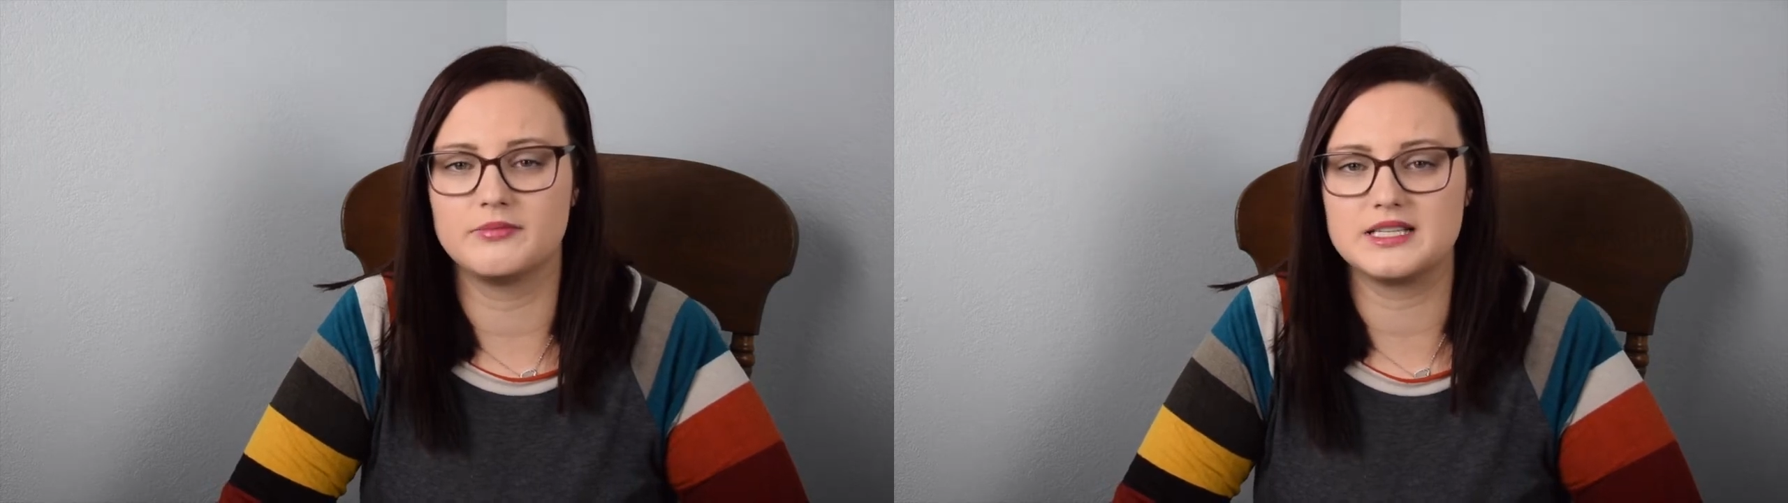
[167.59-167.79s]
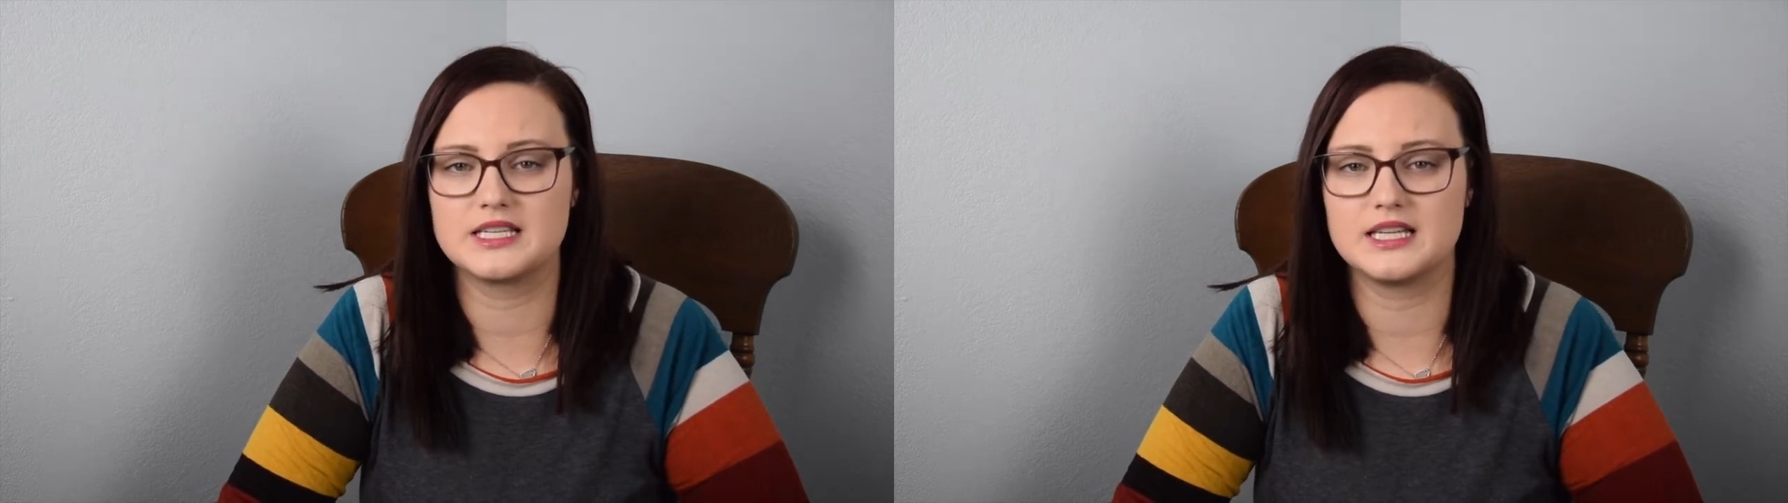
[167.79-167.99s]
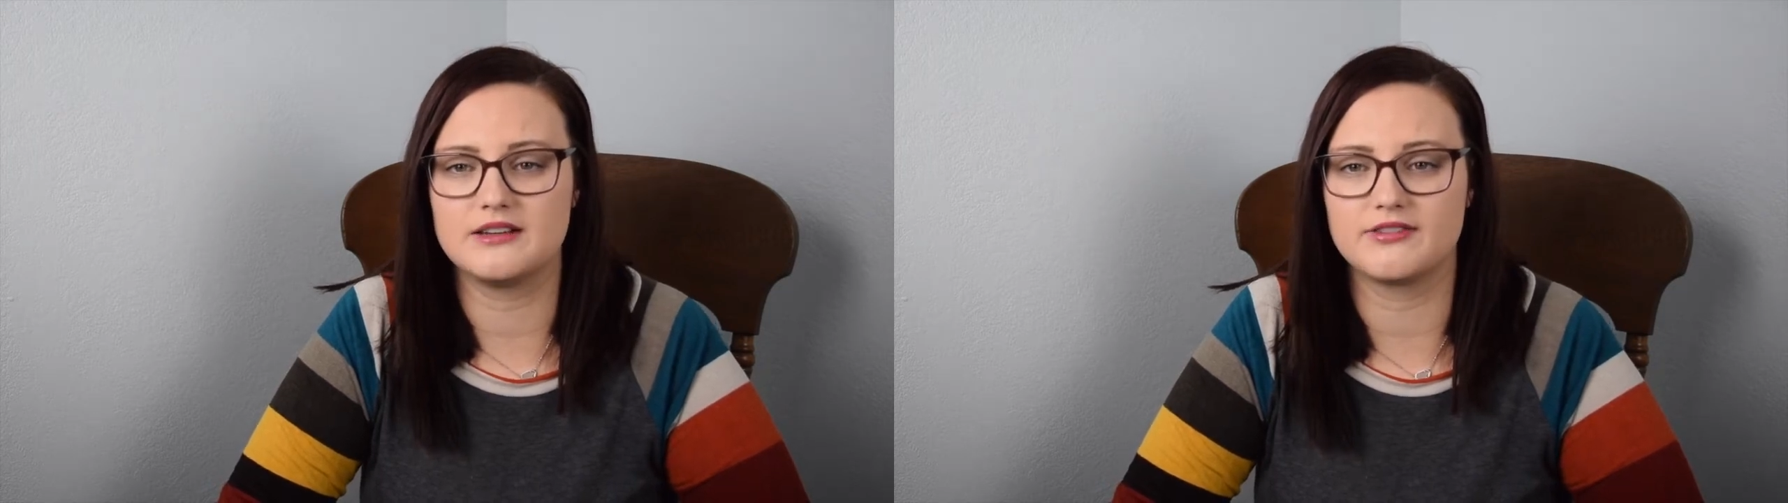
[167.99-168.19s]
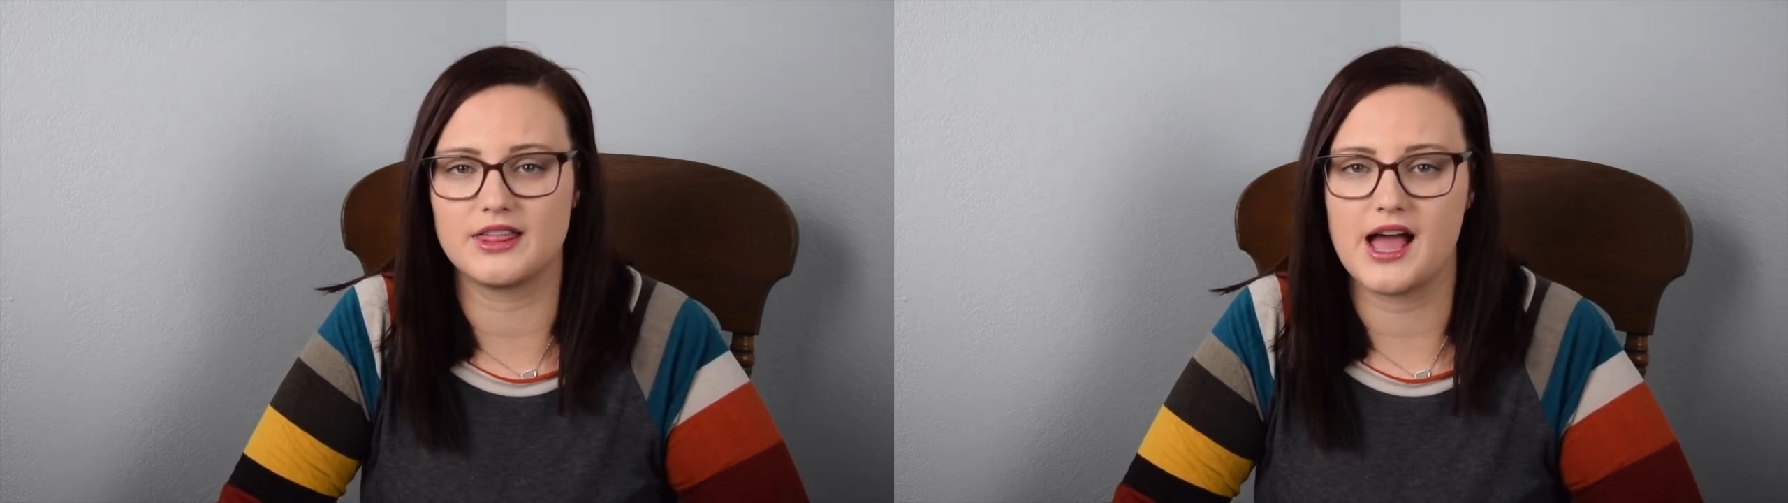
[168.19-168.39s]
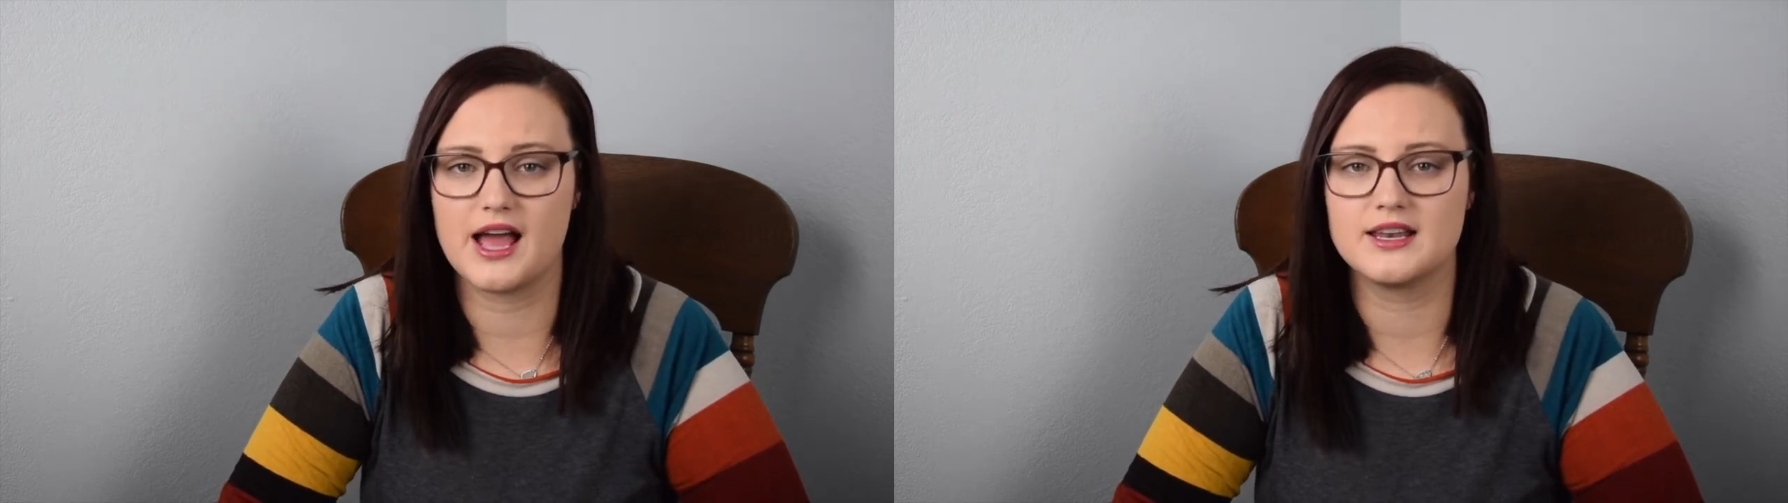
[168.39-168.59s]
mentally for
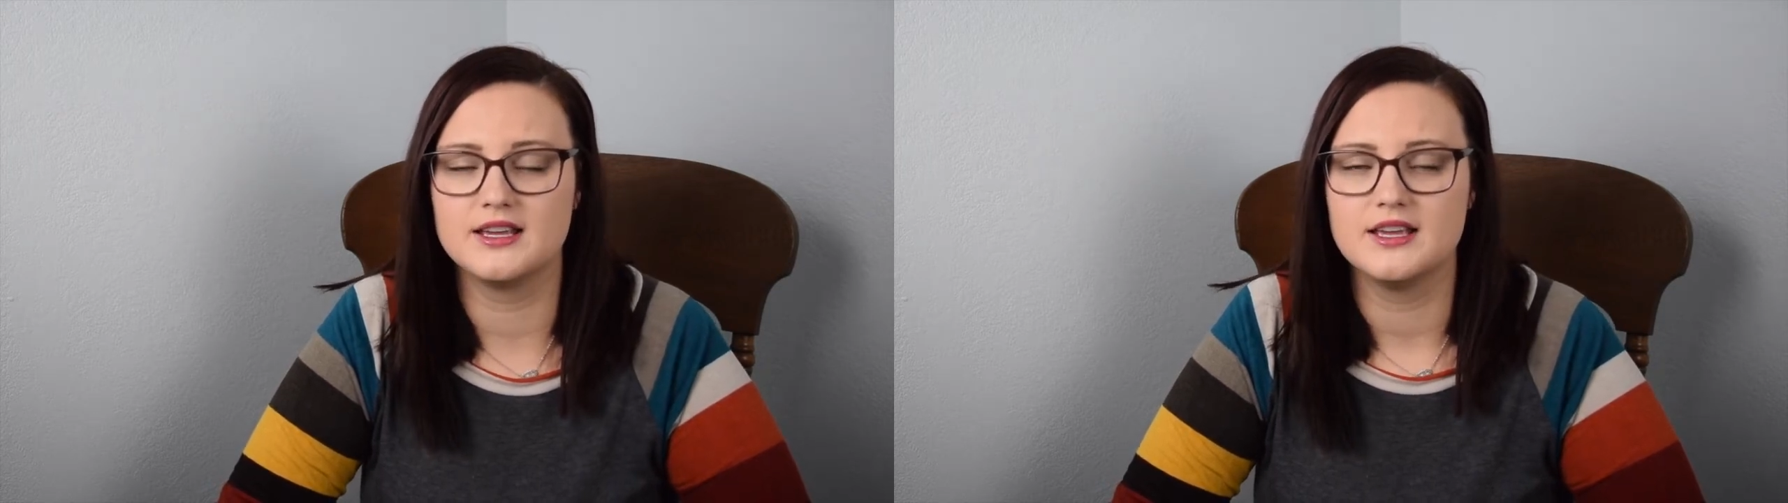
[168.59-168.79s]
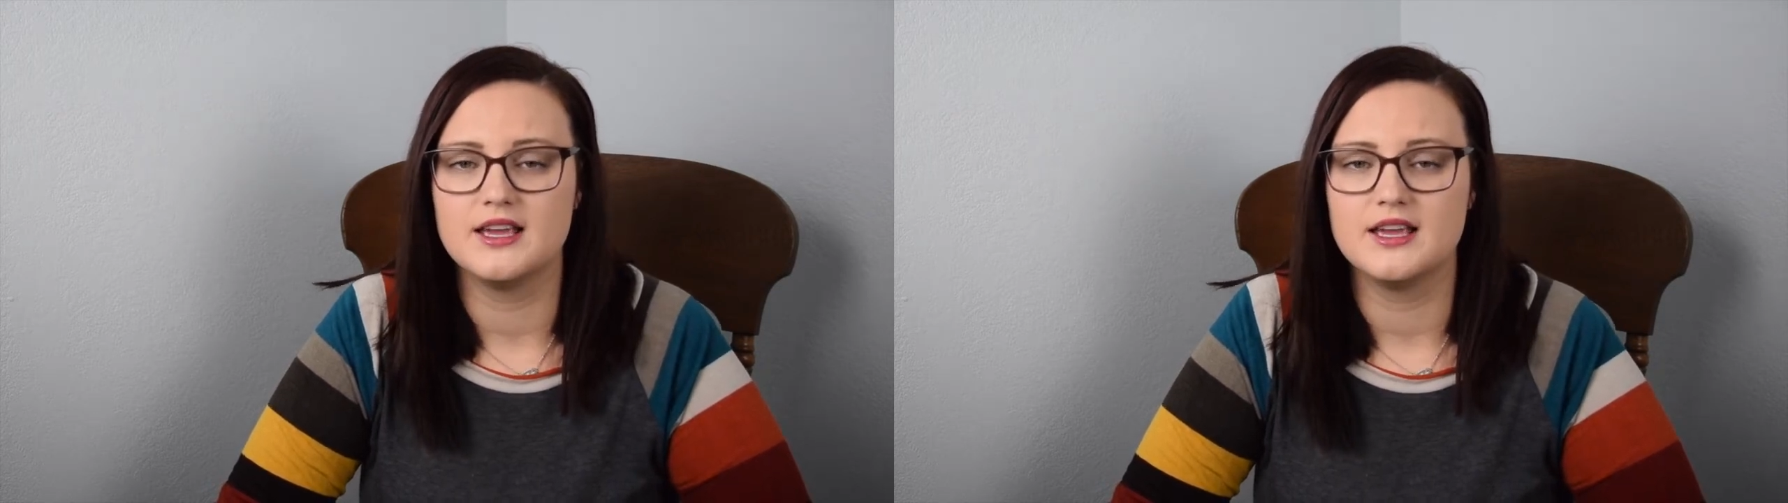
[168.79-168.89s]
that.